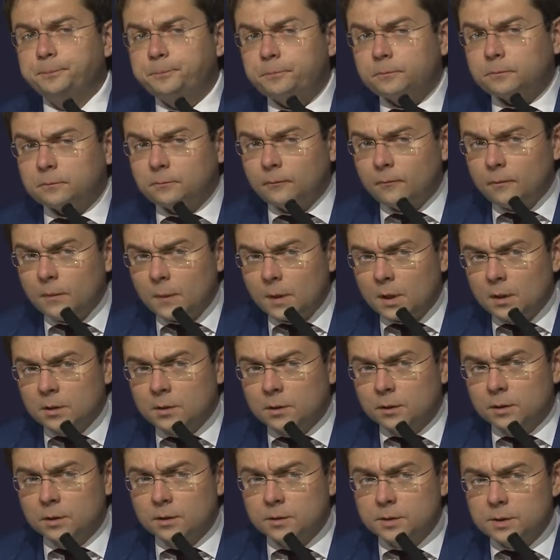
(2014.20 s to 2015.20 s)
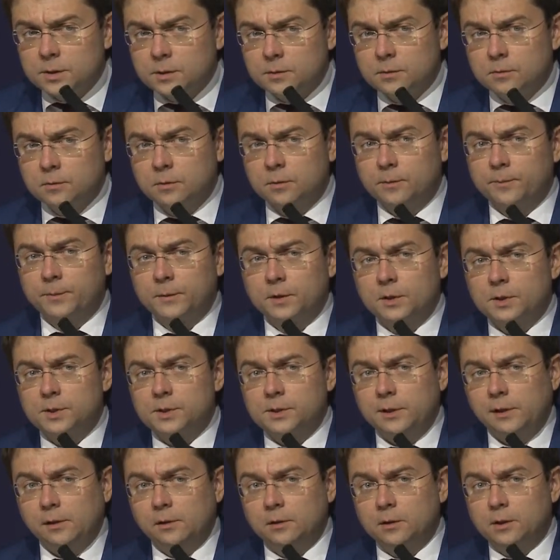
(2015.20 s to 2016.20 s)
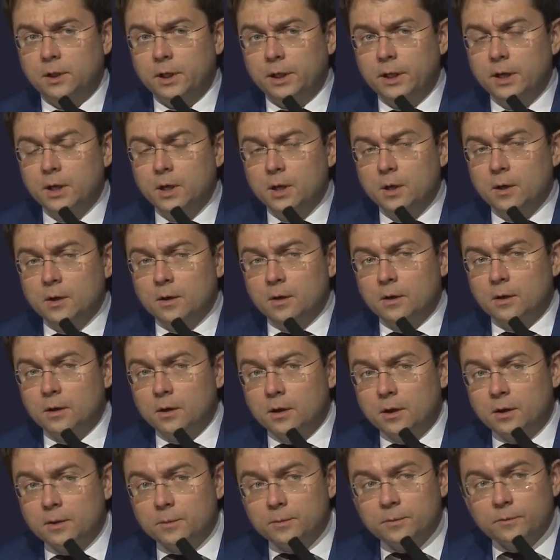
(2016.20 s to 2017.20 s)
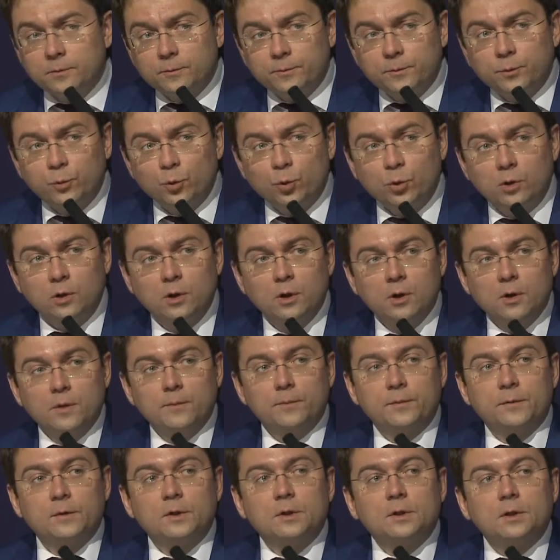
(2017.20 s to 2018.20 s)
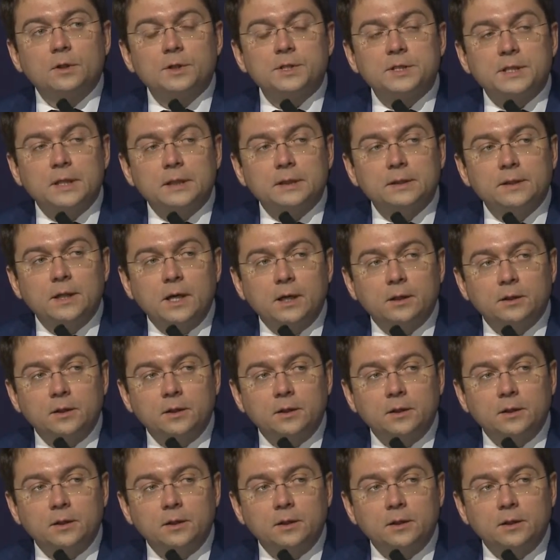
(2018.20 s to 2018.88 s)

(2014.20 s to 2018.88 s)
providing Moscow being an example of that. We